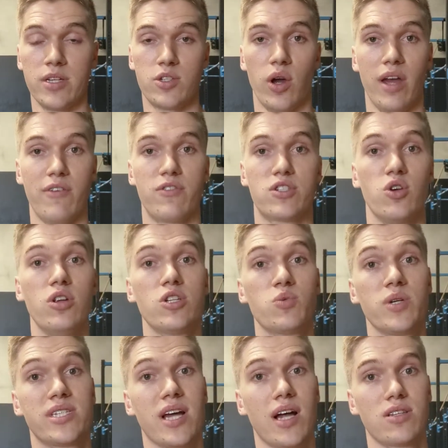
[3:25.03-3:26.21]
So as soon as
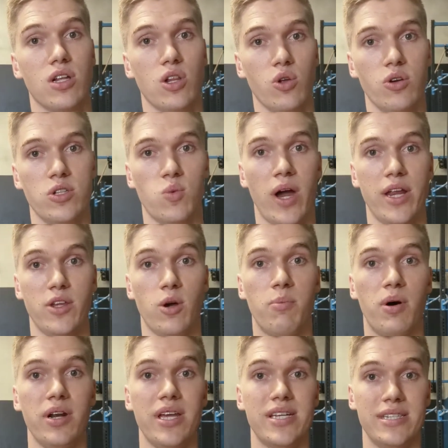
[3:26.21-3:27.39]
we start to lose weight, your
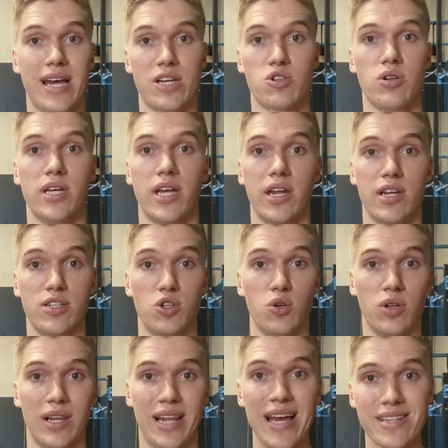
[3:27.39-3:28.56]
body is naturally going to
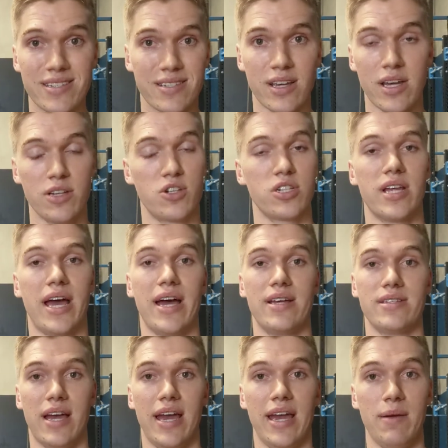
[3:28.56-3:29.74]
do less, just
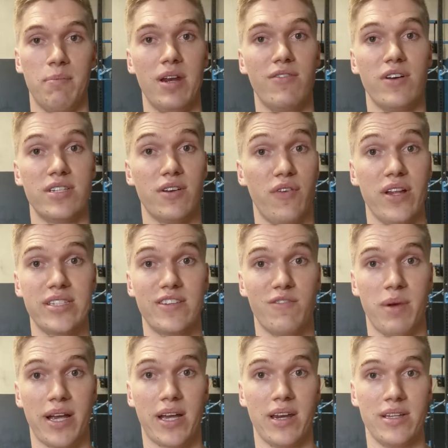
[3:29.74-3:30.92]
as a bit of a
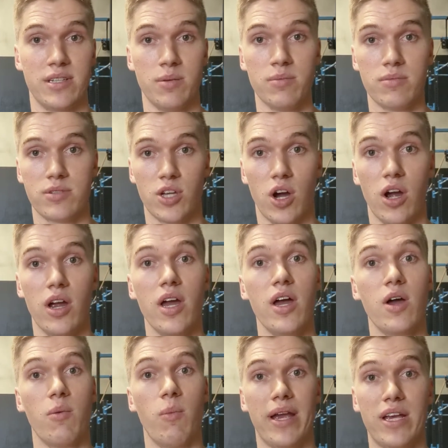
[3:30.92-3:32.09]
defensive mechanism. So
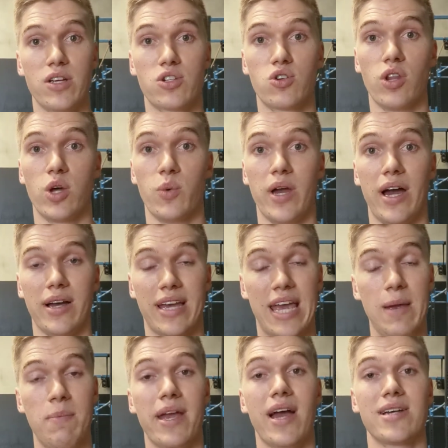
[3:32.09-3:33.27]
making sure that we are
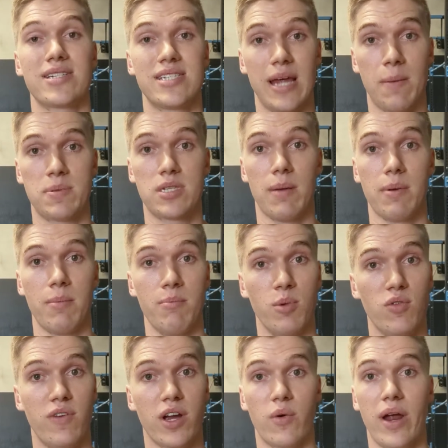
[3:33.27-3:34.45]
keeping our steps up and
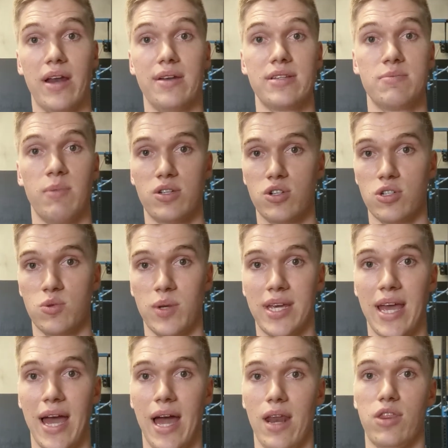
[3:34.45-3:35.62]
moving around as much as we
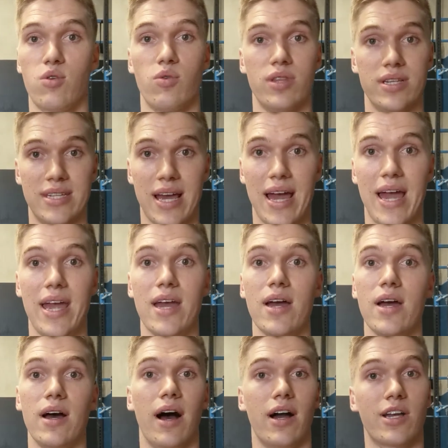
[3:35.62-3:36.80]
can through the day,
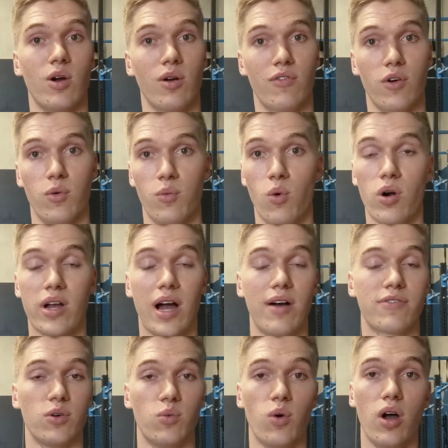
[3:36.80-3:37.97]
going for a walk
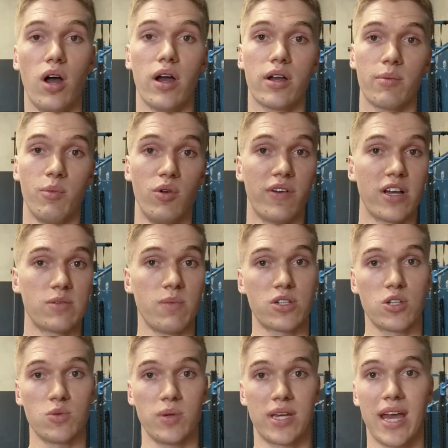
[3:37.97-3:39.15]
after work, moving as
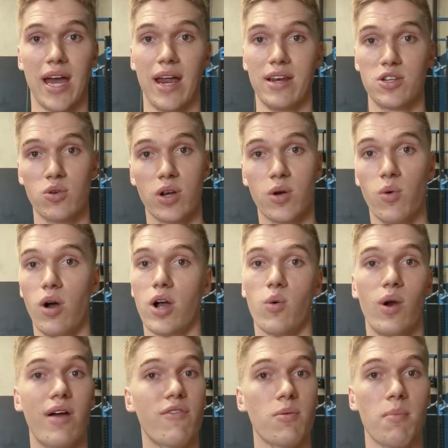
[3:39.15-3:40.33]
much as we can during work,
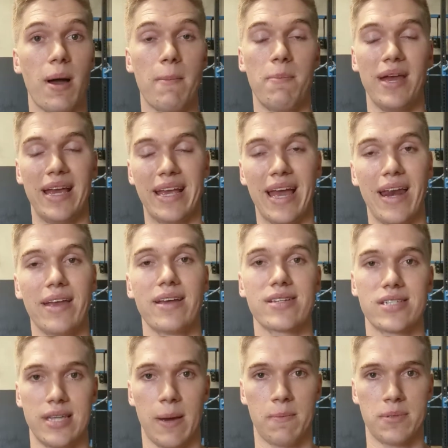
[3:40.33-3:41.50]
whatever it might be, getting your
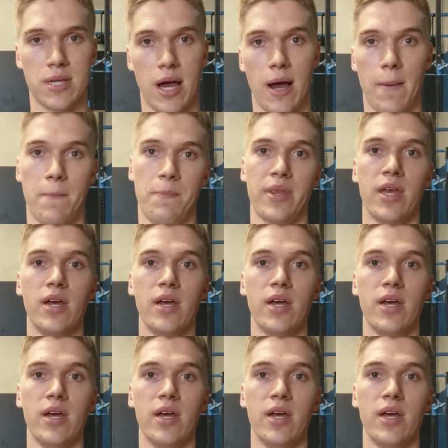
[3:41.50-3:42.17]
steps up.